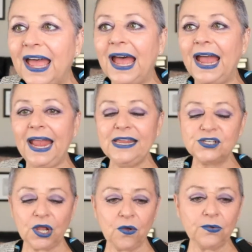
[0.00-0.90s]
I
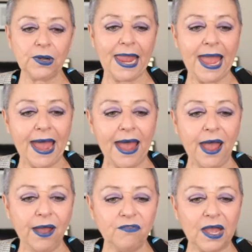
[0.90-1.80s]
don't
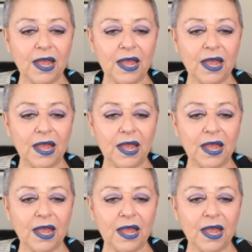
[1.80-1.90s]
have